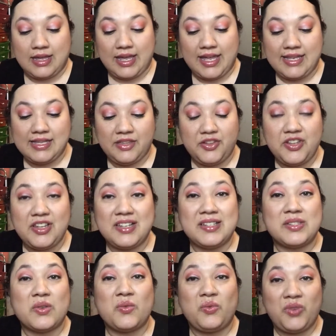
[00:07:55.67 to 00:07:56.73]
It
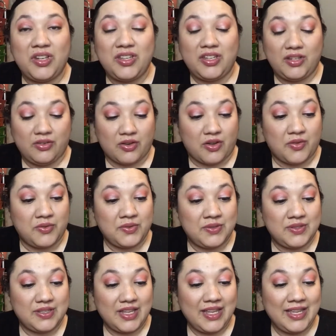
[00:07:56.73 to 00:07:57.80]
looks really
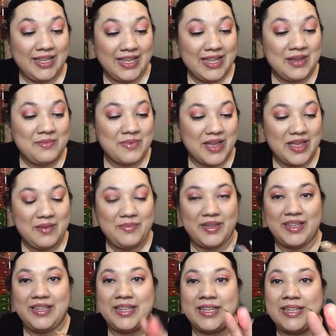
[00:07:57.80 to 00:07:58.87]
gross, in my
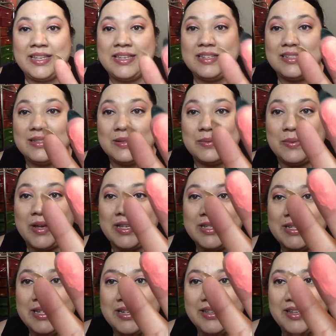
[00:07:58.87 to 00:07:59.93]
opinion,
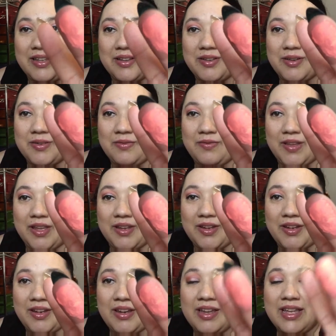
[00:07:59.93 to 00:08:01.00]
swatching it on your
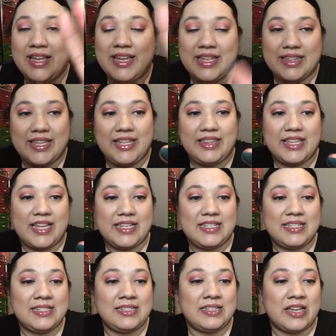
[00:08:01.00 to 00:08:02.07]
finger. Like, that
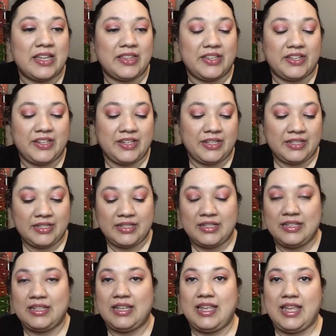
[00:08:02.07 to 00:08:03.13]
does not look
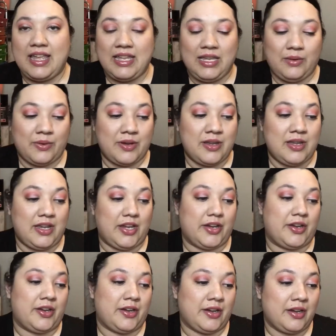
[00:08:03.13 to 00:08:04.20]
anywhere
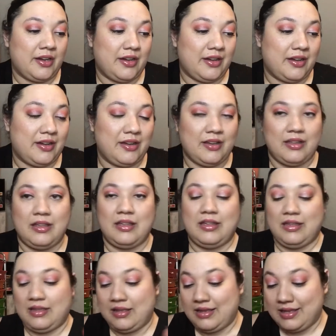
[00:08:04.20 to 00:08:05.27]
near
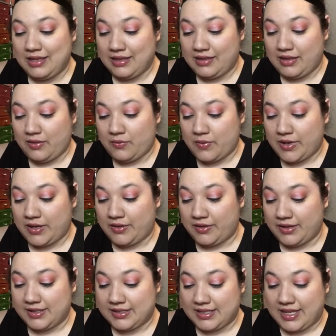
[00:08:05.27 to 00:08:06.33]
like what it
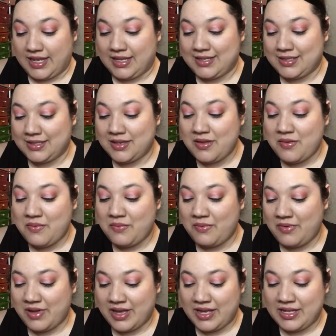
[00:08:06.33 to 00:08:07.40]
looks like
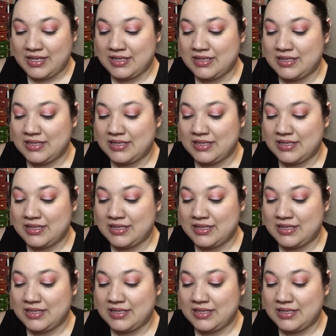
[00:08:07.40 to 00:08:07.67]
swatch.